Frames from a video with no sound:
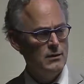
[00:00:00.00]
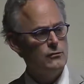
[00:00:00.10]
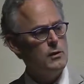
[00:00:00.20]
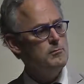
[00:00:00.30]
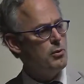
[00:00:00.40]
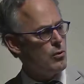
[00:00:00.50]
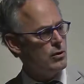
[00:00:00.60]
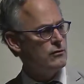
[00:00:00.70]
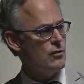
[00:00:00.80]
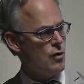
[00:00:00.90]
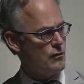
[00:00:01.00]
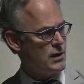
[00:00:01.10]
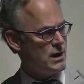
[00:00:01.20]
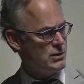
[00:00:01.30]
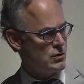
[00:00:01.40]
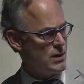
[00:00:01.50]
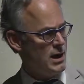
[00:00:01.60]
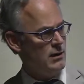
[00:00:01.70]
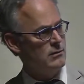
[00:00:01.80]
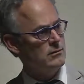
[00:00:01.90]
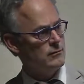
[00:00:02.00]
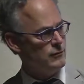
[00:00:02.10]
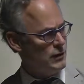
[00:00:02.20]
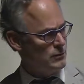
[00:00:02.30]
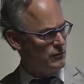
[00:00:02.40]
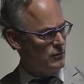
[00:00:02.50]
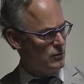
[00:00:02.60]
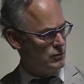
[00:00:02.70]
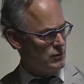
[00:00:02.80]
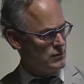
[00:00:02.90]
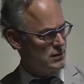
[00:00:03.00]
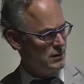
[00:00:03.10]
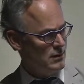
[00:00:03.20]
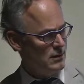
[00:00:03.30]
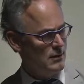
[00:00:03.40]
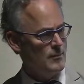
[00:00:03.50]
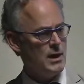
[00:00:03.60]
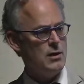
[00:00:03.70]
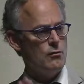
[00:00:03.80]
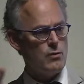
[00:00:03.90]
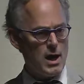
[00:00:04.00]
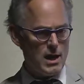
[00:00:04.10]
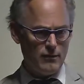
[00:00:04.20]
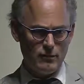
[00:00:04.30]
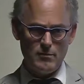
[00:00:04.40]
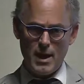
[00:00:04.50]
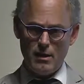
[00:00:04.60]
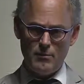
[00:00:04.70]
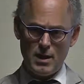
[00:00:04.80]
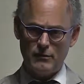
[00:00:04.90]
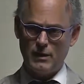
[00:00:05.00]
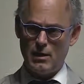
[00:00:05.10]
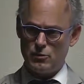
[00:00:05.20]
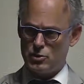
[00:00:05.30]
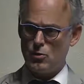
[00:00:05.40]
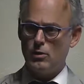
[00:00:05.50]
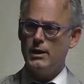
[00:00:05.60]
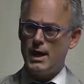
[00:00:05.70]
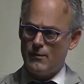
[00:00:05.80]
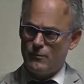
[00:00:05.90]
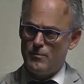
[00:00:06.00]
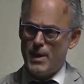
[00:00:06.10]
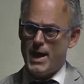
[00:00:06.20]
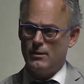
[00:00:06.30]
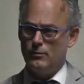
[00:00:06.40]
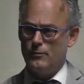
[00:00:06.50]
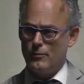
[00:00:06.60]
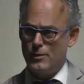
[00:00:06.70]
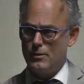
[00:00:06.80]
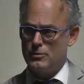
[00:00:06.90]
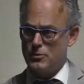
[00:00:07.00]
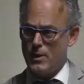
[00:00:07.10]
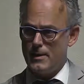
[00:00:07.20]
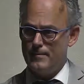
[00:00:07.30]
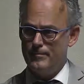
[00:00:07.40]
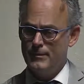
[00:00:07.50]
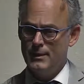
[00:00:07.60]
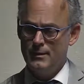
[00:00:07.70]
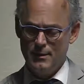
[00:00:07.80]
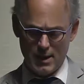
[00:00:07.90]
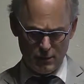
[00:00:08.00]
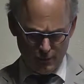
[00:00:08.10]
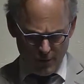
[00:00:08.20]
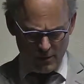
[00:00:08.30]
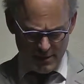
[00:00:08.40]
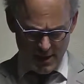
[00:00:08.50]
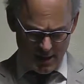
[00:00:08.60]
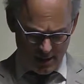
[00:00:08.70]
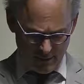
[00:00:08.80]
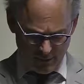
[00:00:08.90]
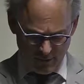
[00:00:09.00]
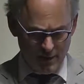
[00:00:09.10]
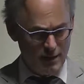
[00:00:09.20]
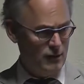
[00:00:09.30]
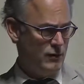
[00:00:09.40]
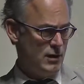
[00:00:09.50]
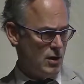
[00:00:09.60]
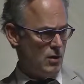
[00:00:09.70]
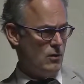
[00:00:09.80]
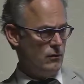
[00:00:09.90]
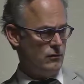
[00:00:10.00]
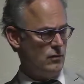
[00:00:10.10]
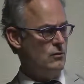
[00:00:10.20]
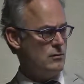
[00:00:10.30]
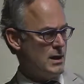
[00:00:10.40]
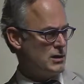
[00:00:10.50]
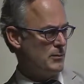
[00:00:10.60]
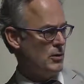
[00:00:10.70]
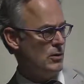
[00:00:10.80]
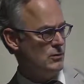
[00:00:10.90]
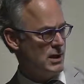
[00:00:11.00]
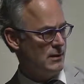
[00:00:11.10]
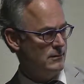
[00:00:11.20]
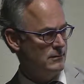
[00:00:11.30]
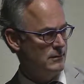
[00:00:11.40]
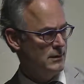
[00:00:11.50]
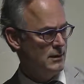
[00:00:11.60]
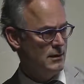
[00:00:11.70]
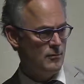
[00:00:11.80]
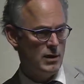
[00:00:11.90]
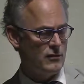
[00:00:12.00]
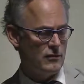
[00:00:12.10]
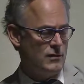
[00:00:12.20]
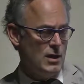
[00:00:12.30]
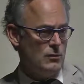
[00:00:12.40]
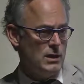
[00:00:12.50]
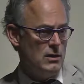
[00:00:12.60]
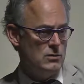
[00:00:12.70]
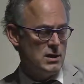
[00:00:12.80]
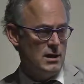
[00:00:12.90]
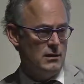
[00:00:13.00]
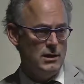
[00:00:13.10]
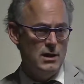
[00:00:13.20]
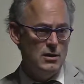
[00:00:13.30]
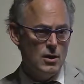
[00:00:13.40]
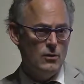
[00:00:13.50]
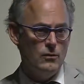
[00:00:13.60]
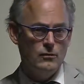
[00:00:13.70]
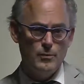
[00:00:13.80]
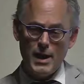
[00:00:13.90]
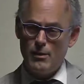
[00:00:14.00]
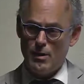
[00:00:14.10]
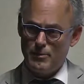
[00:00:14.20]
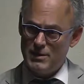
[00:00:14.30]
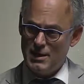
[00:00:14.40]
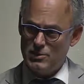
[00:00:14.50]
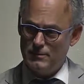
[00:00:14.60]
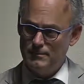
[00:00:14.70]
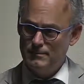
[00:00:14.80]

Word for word: So he boards an overnight train filled with soldiers. And he arrives in Ma Moscow shortly after the battle for Theater Square. And the first thing he does is he goes to the Metropole Hotel because it's the only hotel he knows by reputation.